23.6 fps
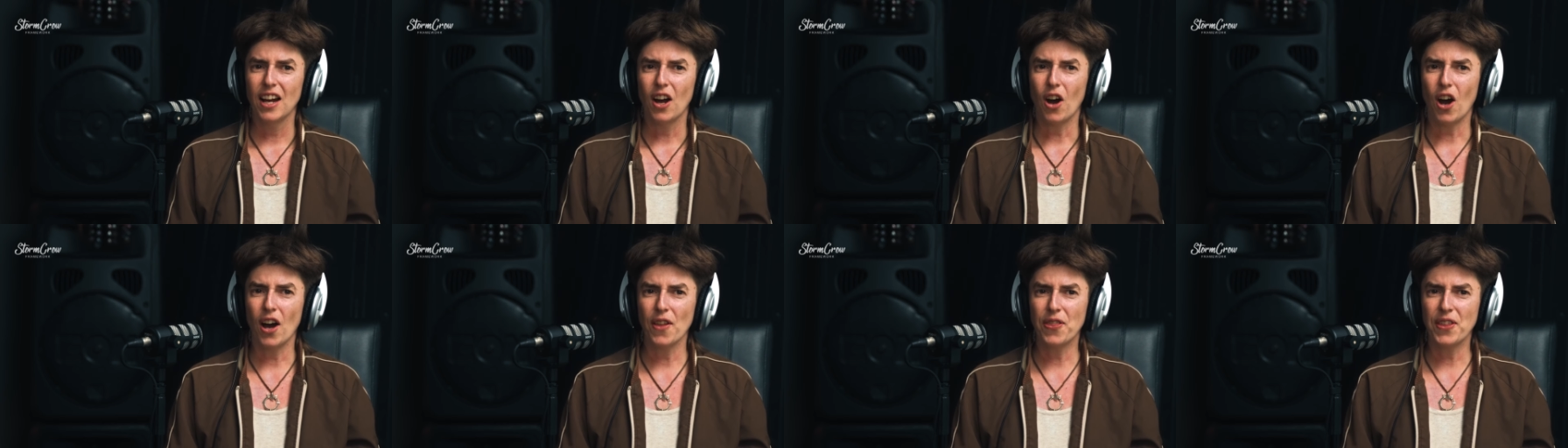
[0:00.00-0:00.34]

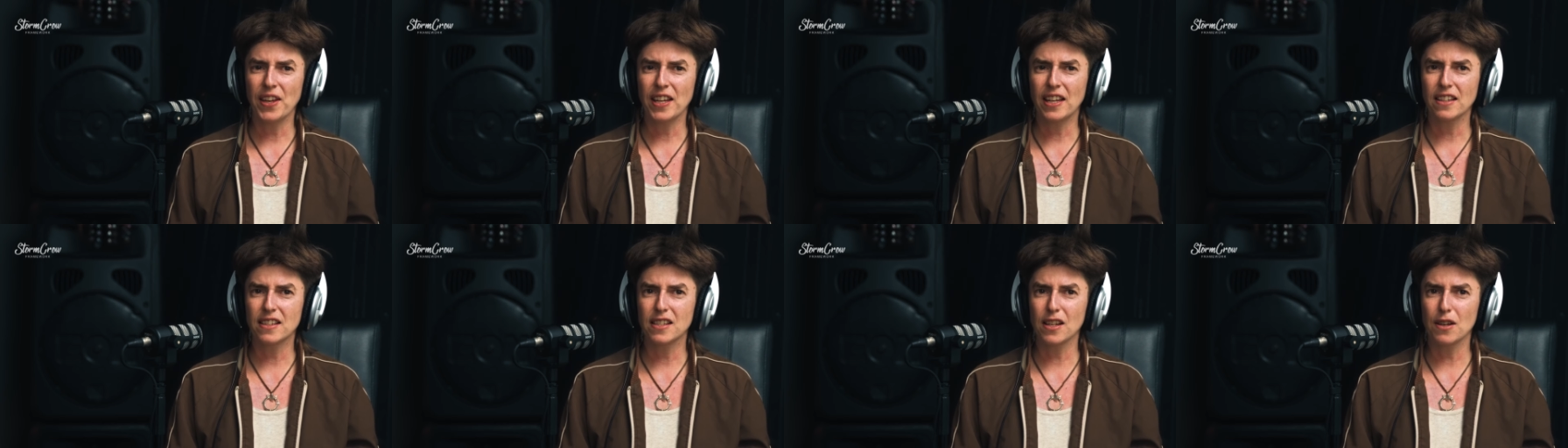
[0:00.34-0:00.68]
I
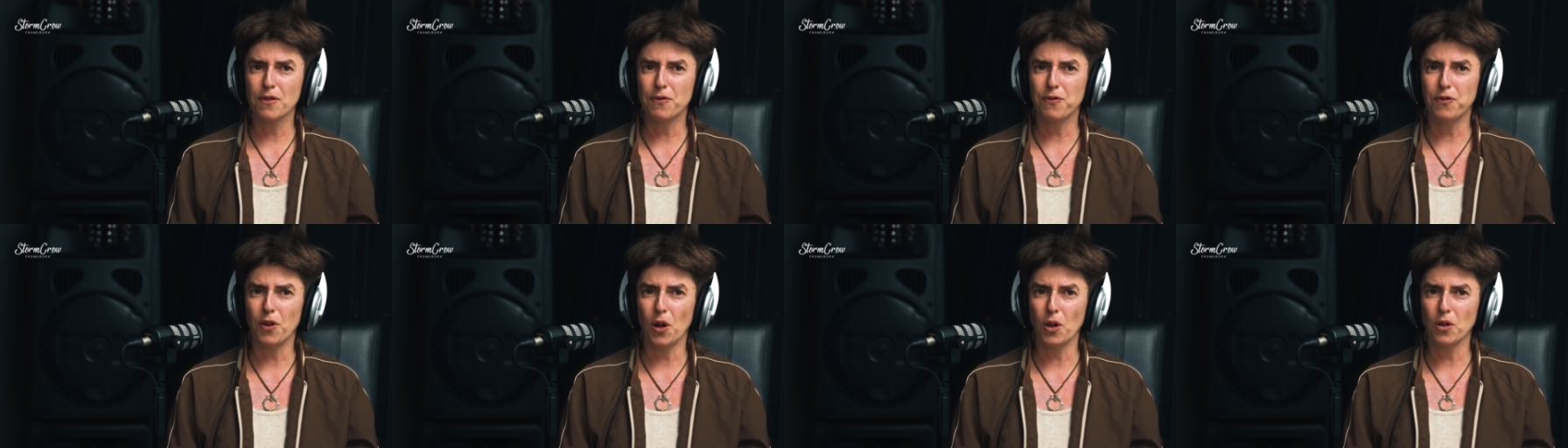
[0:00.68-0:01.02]
think it's a
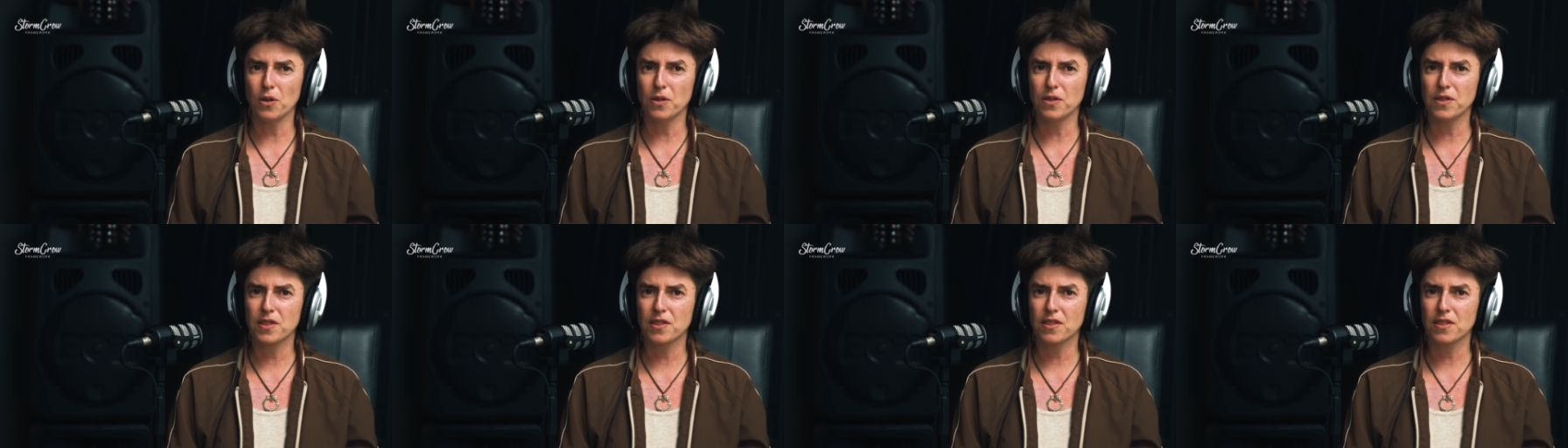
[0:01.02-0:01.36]

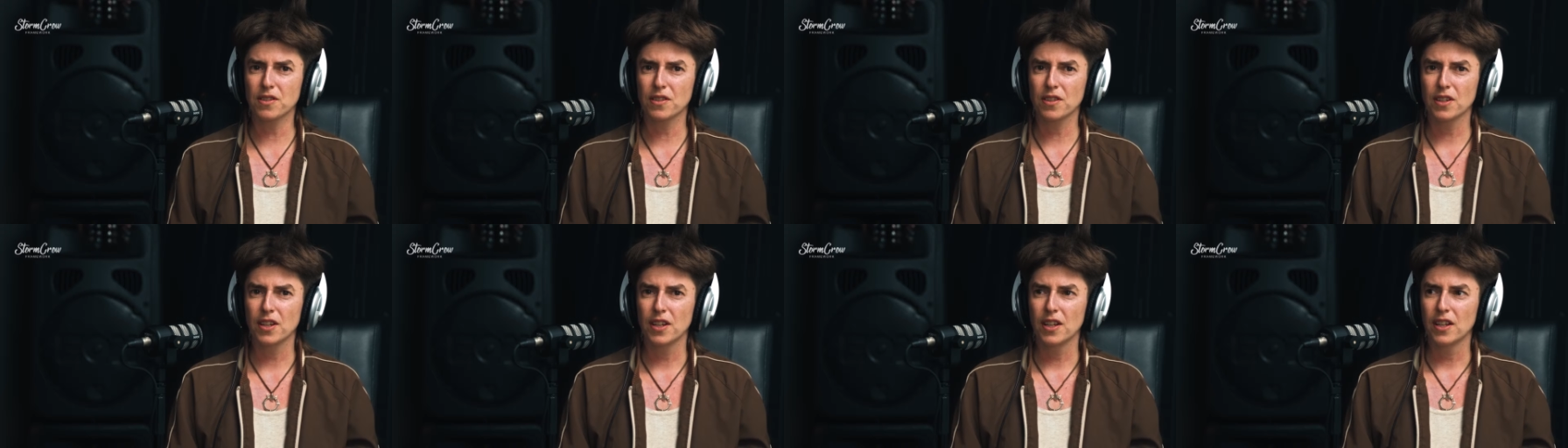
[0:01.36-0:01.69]

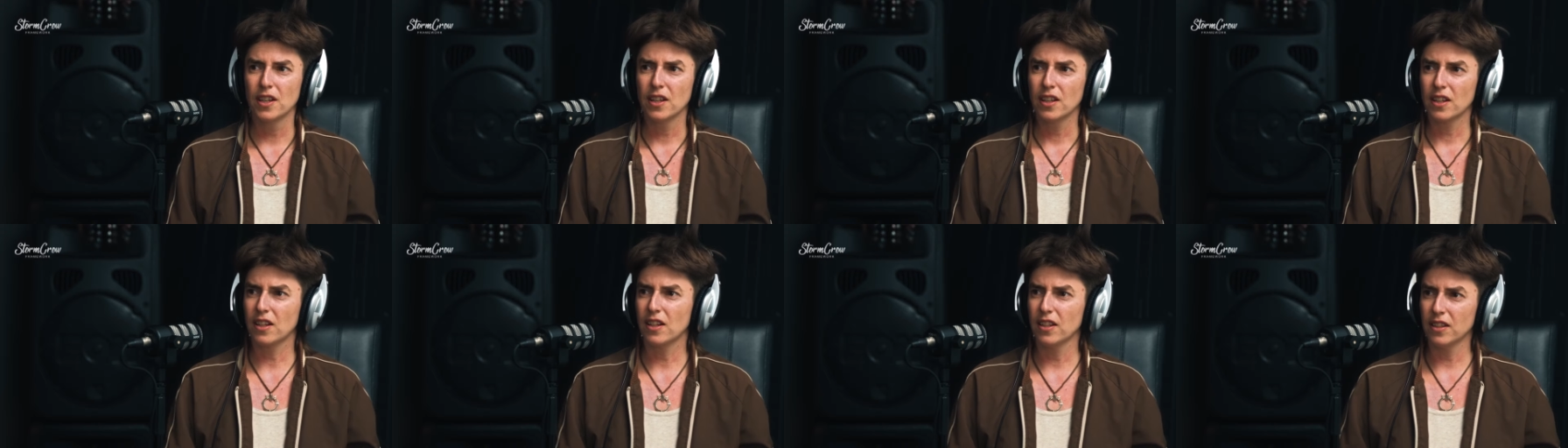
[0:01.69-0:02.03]
false
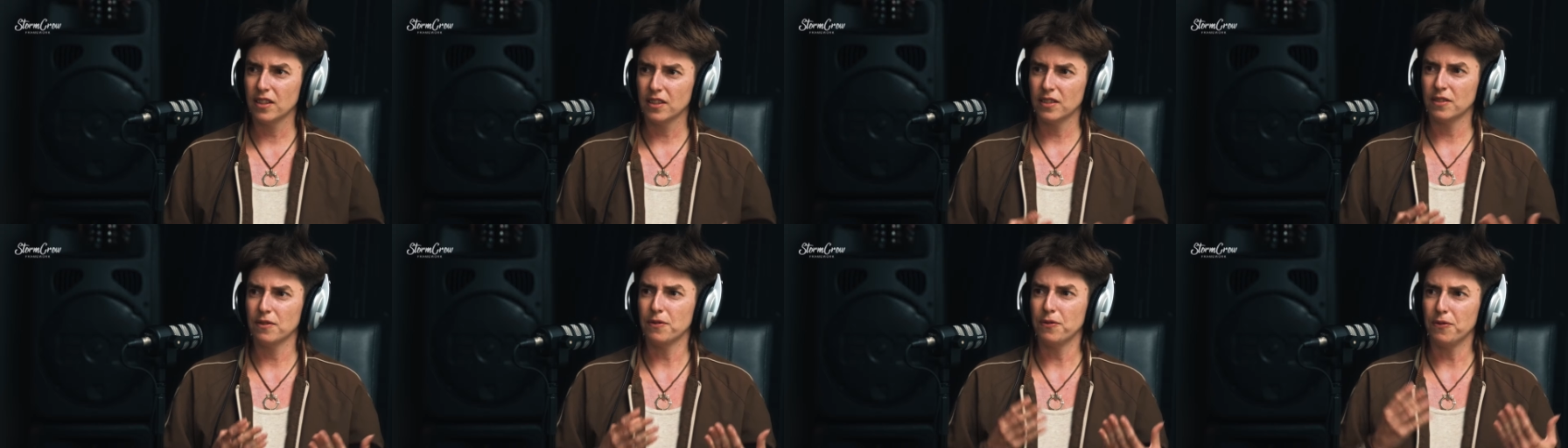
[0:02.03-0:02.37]

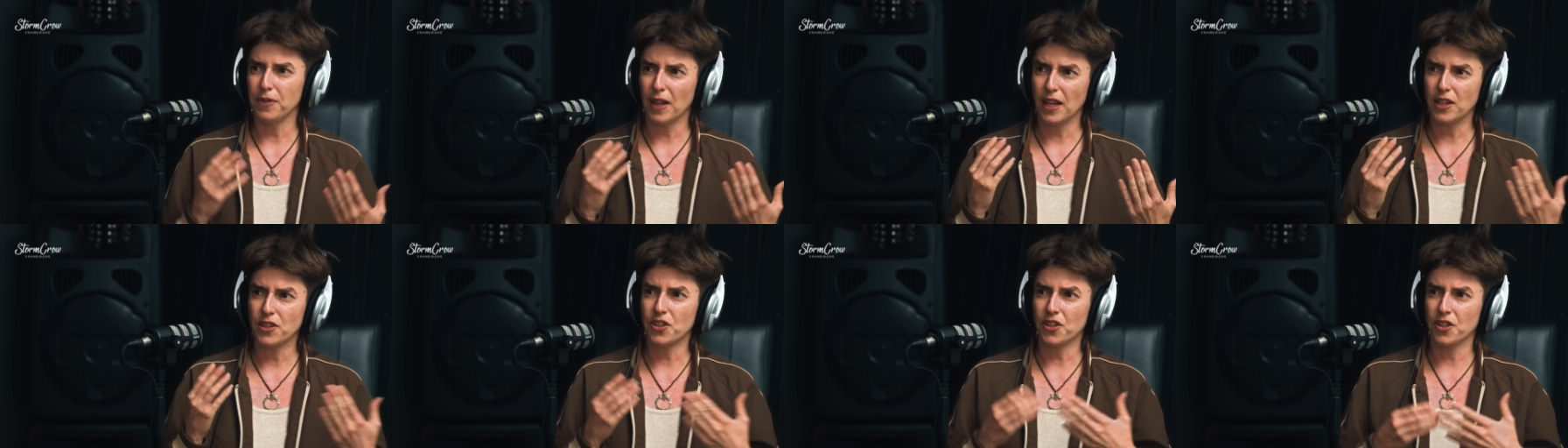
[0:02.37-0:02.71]

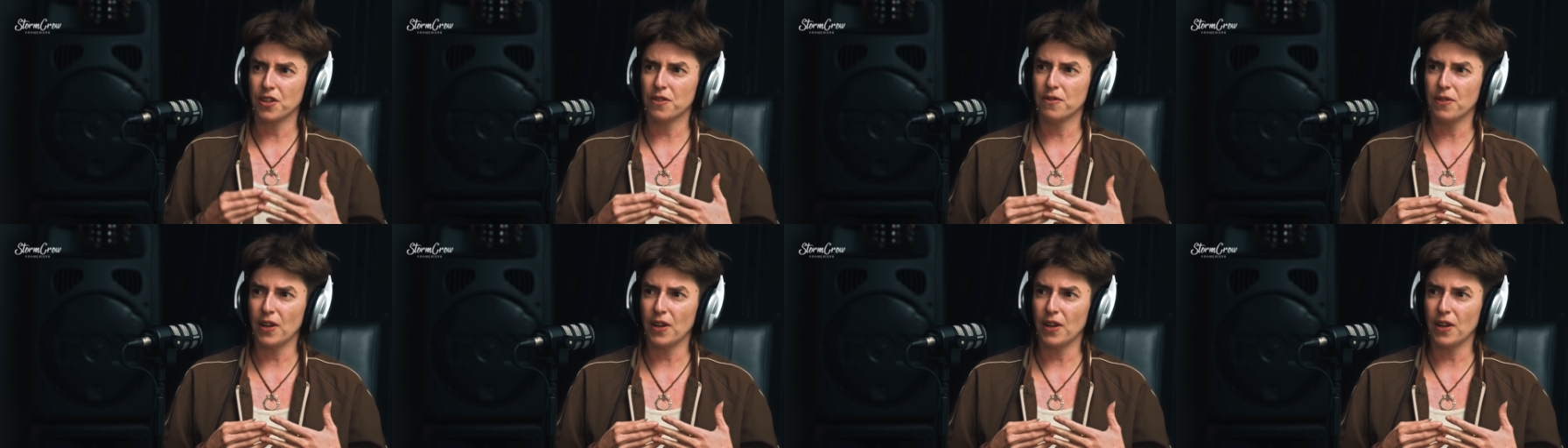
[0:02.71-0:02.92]
conflation